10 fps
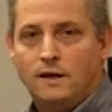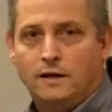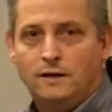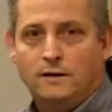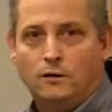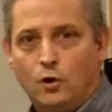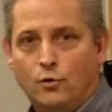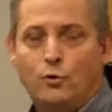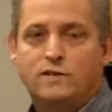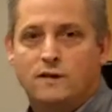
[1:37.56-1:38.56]
In a low
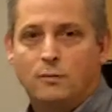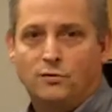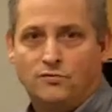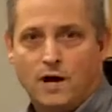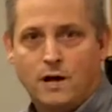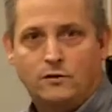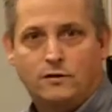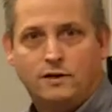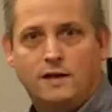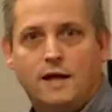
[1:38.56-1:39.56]
noise amplifier,
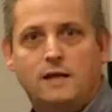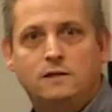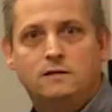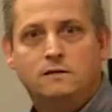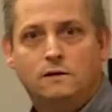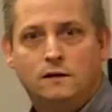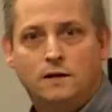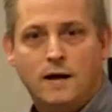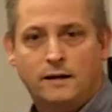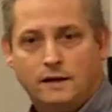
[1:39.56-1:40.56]
the gain,
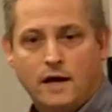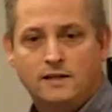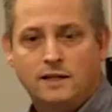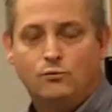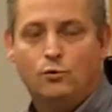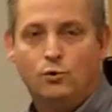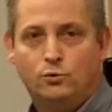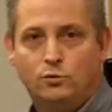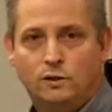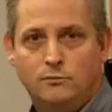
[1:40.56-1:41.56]
high gain
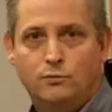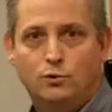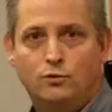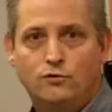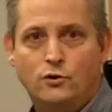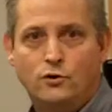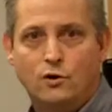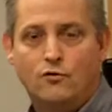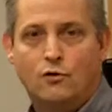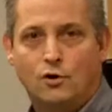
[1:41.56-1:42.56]
will improve your
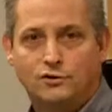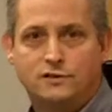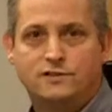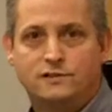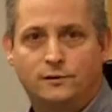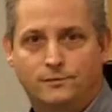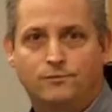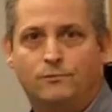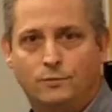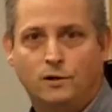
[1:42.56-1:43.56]
overall
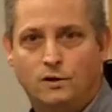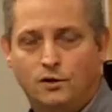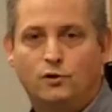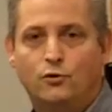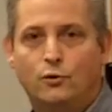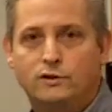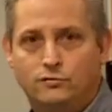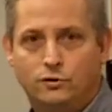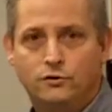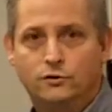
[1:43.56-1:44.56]
system noise
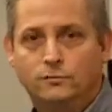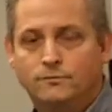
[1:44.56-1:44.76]
figure.